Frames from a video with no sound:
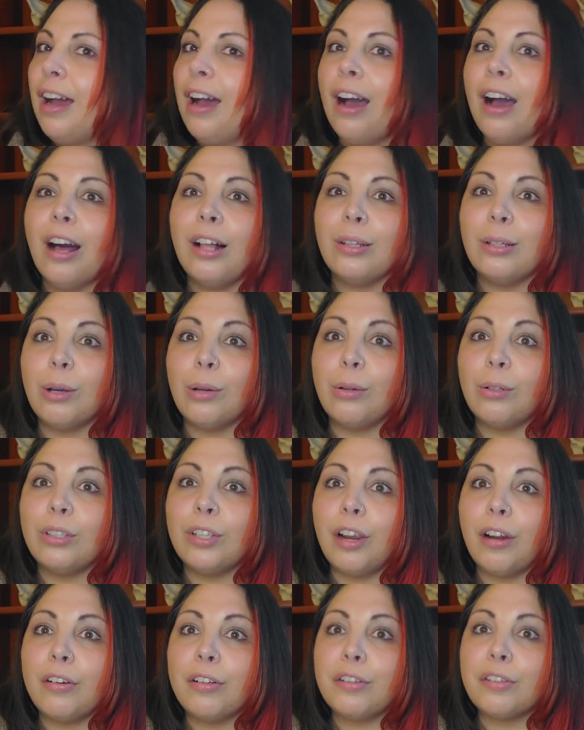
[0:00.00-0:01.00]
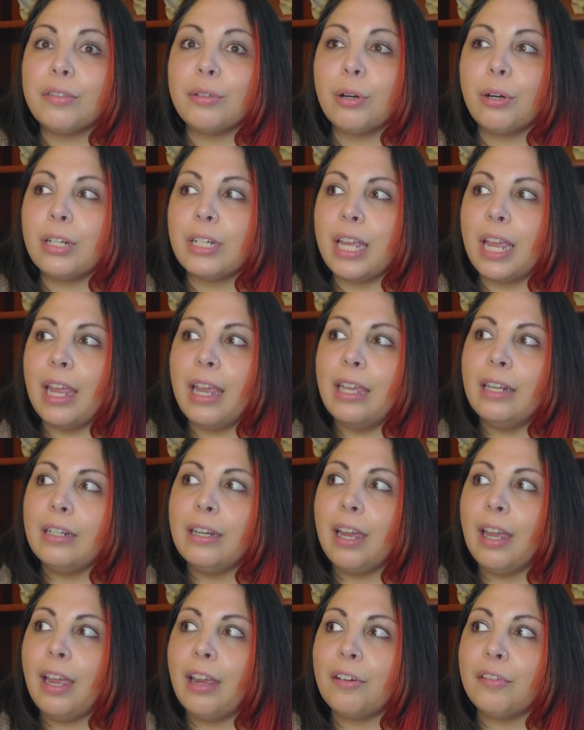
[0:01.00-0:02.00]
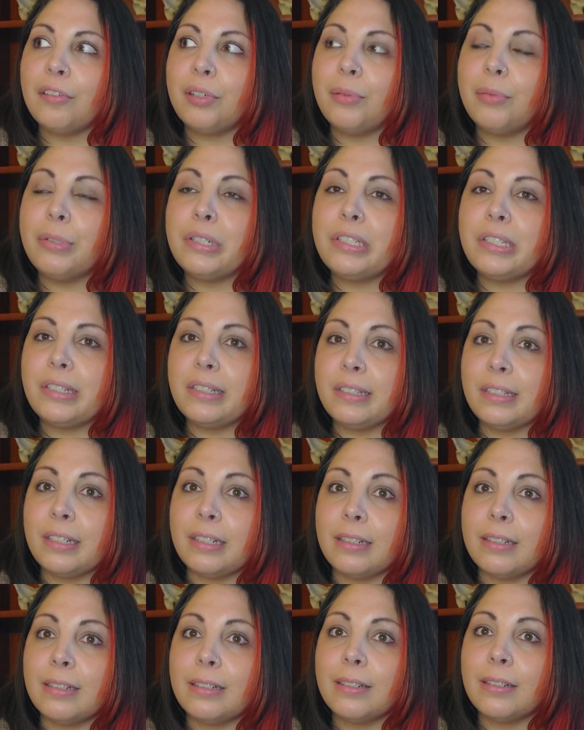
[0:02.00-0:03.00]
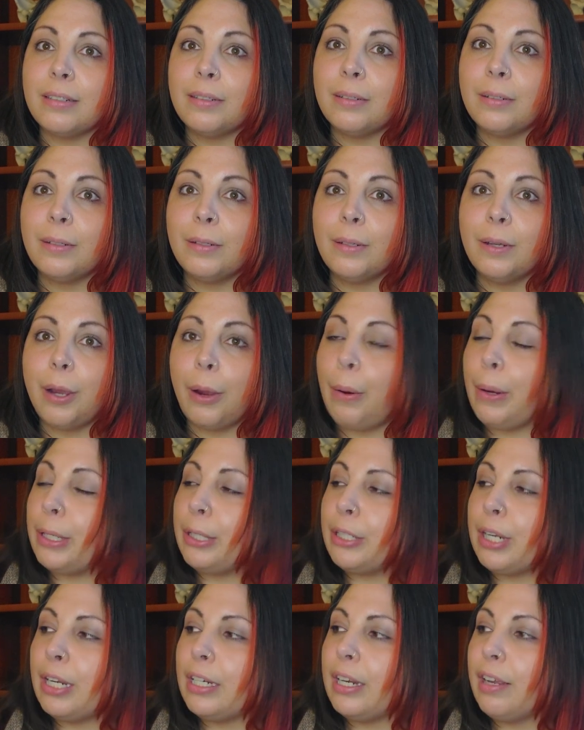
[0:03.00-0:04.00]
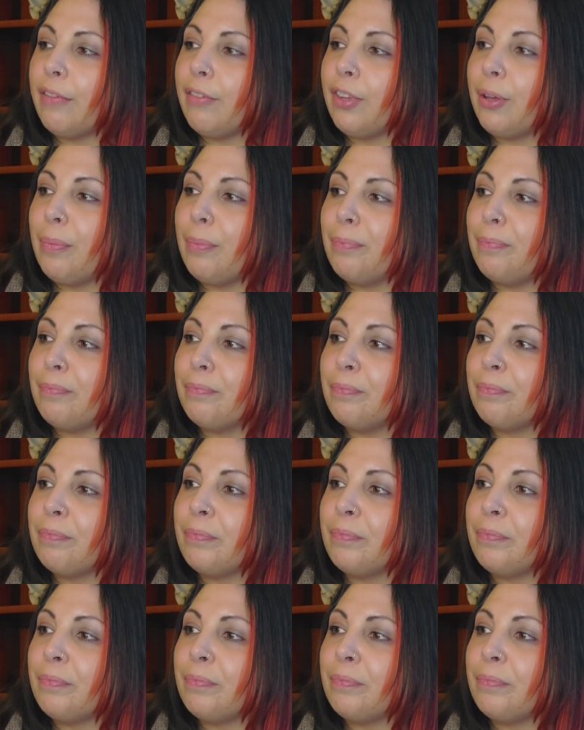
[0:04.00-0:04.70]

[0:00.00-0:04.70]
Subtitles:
a local yarn store day, and I actually resisted going to any of them.